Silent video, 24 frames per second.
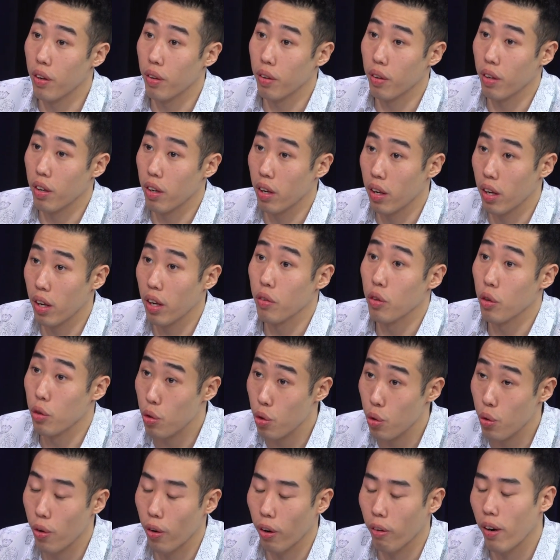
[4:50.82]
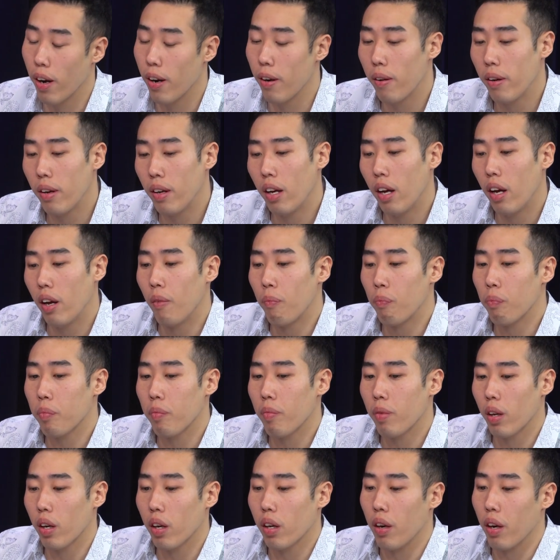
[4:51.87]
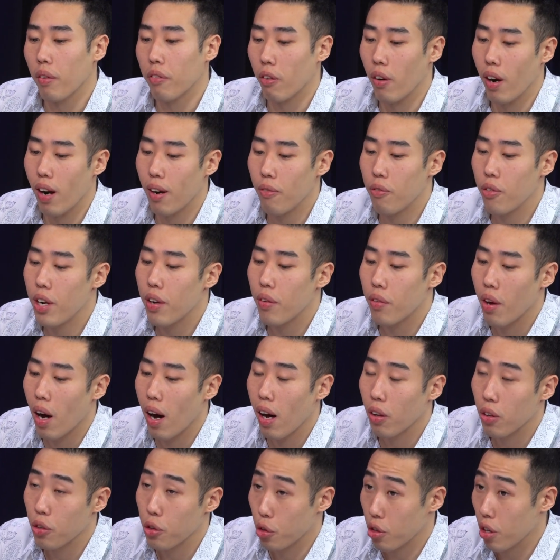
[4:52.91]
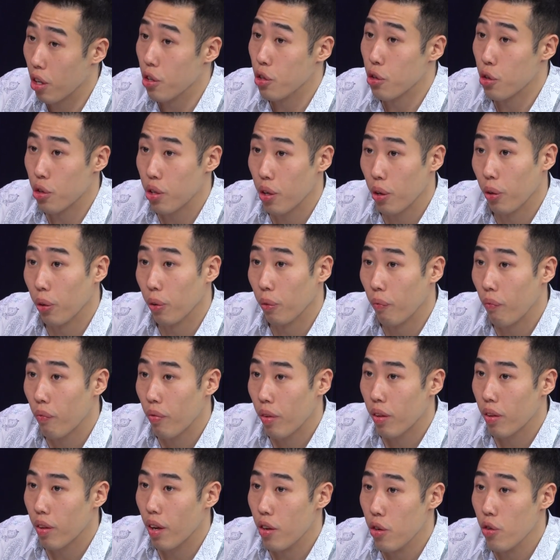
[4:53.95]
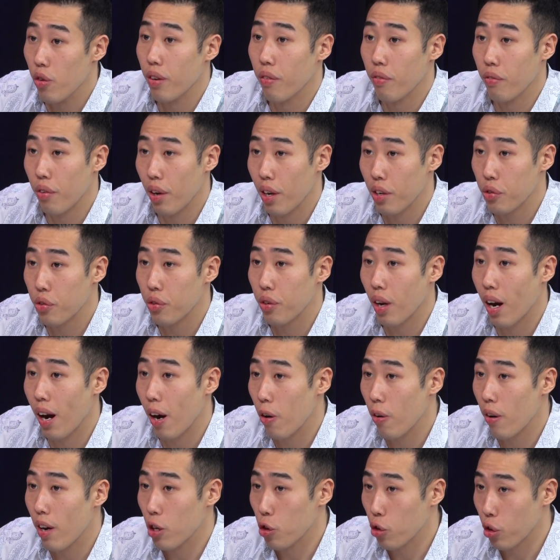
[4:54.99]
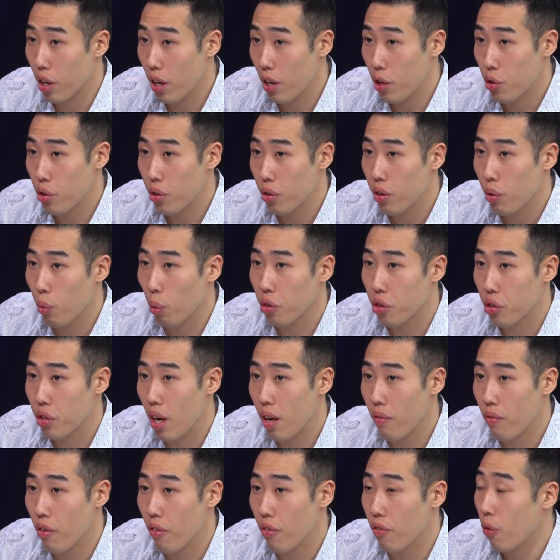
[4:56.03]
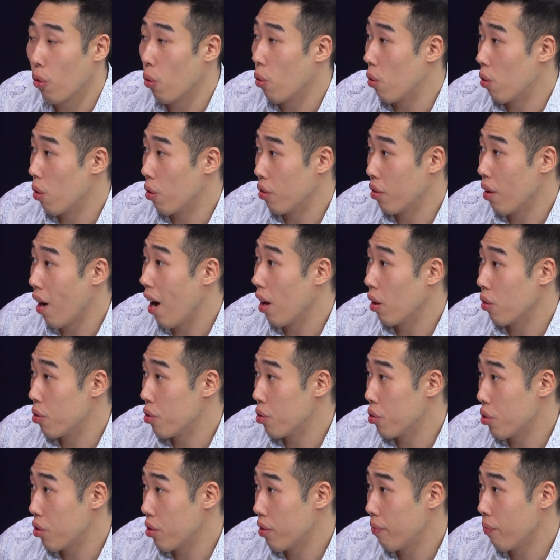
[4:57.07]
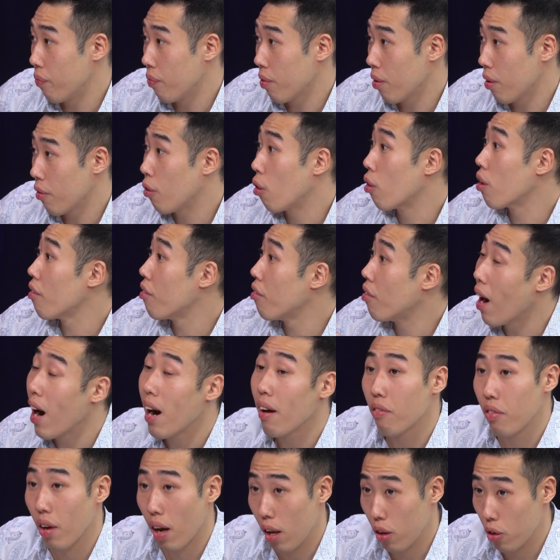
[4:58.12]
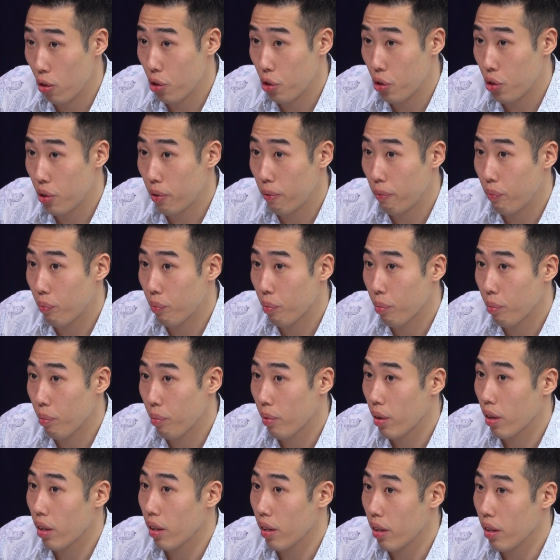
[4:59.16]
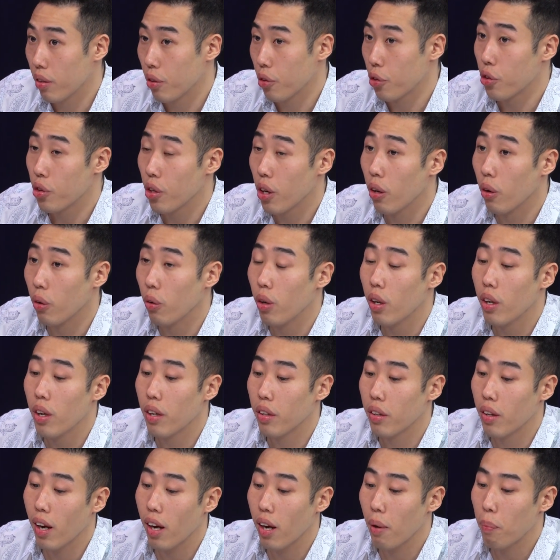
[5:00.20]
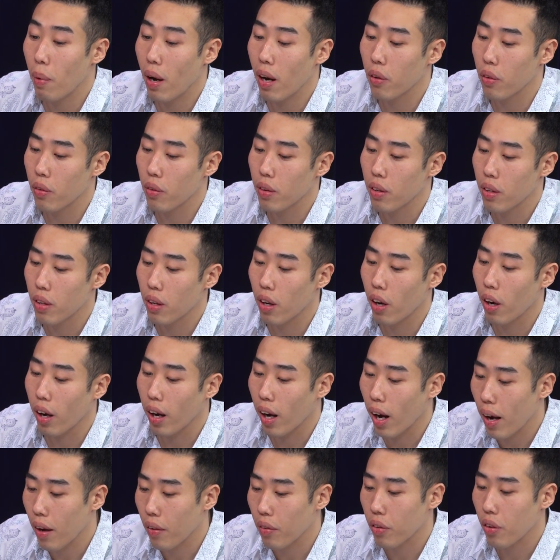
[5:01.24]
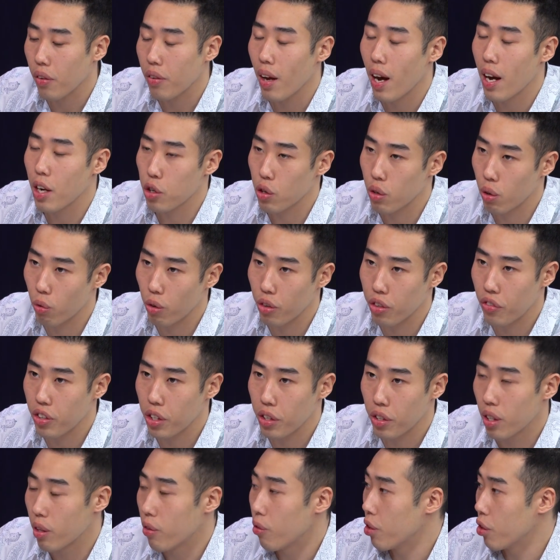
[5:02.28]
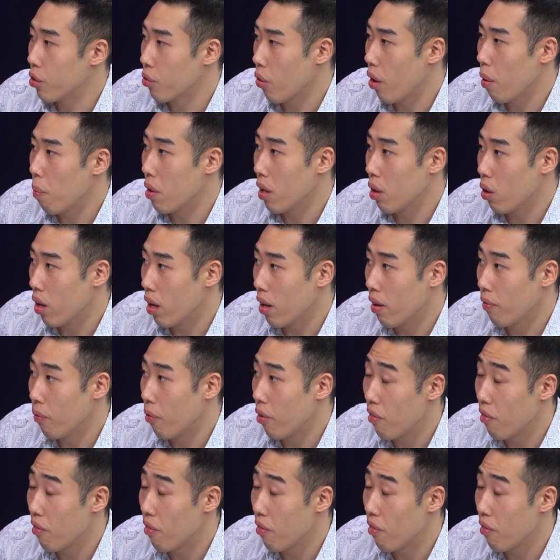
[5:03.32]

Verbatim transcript: in, mm. in the New York, right? Mm. For every dollar studies show that you invest in higher education will mm. save you $4. Four to four five. to $5. Yeah. So hmm. think about again, the national recidivism rate between